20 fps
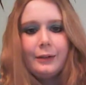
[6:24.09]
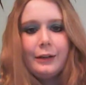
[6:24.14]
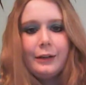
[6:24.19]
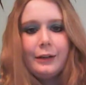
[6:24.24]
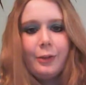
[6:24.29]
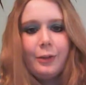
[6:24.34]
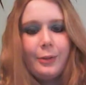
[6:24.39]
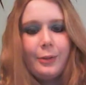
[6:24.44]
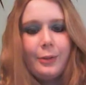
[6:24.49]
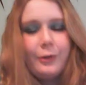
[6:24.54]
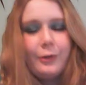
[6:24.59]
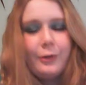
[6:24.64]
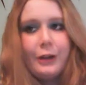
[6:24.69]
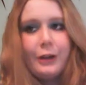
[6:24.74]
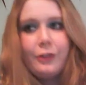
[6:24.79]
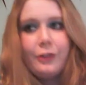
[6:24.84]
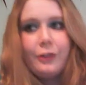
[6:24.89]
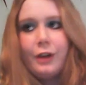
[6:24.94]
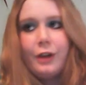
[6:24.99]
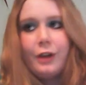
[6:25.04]
You know, it's been 3
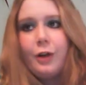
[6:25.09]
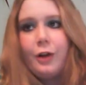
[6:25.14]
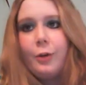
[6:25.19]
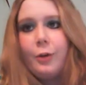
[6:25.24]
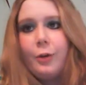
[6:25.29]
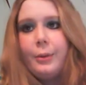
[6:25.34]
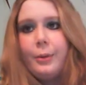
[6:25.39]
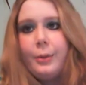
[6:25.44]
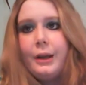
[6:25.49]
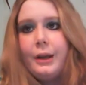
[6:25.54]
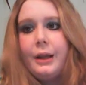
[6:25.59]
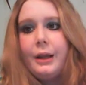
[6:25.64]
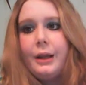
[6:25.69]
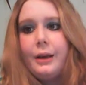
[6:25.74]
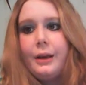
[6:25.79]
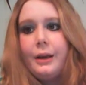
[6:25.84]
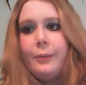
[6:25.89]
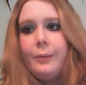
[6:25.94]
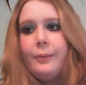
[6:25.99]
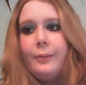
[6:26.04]
years ago. But
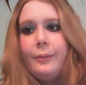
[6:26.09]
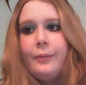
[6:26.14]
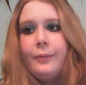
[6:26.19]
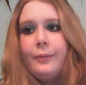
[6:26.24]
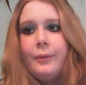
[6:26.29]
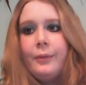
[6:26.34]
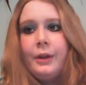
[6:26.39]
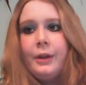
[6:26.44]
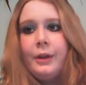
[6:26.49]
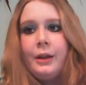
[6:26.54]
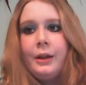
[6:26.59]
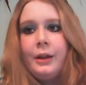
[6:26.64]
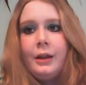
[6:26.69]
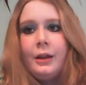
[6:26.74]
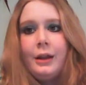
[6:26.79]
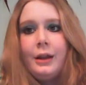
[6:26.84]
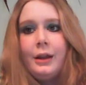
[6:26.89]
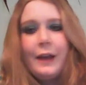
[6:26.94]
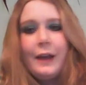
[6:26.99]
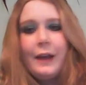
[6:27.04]
I
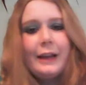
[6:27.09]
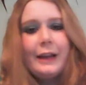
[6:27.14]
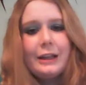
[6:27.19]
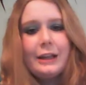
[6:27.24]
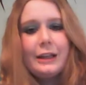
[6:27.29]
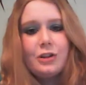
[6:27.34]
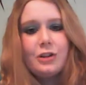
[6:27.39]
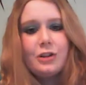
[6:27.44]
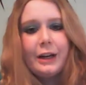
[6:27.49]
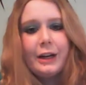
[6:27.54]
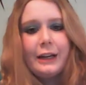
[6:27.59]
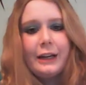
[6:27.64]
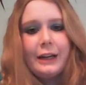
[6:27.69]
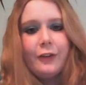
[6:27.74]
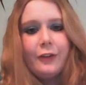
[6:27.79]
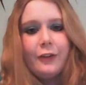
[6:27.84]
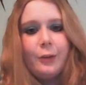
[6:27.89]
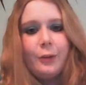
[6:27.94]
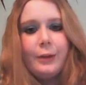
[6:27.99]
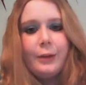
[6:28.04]
think I did try to eat a
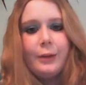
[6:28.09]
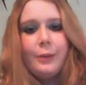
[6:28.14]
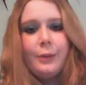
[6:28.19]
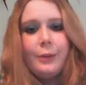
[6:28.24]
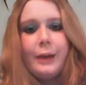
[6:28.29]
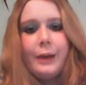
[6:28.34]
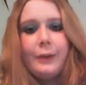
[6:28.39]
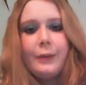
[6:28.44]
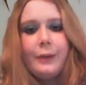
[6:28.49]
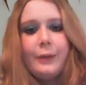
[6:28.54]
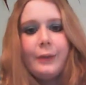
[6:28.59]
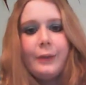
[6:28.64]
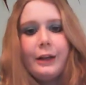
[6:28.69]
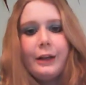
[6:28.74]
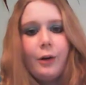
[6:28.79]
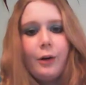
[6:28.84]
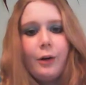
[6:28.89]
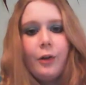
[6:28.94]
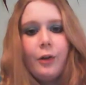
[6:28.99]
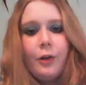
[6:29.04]
little bit, but I didn't really eat
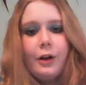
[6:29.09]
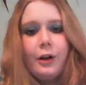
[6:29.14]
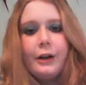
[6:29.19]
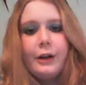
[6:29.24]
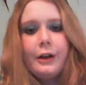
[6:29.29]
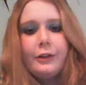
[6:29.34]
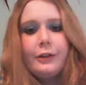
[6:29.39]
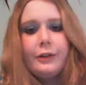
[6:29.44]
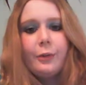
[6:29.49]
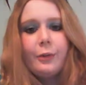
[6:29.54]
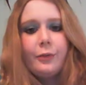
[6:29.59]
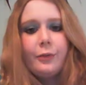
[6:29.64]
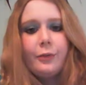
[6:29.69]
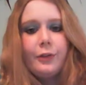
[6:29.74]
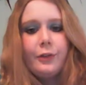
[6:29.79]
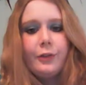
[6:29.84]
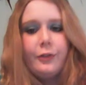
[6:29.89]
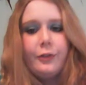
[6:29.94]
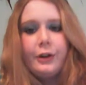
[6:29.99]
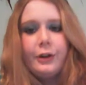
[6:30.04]
a whole lot because I wasn't
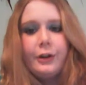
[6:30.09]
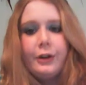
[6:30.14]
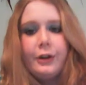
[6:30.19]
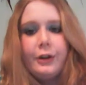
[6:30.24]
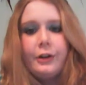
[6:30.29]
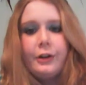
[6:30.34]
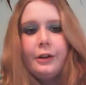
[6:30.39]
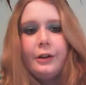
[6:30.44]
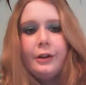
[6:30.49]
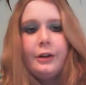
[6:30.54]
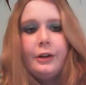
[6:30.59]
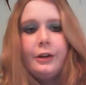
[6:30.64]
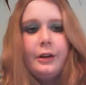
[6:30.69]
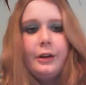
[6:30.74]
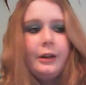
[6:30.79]
feeling very good.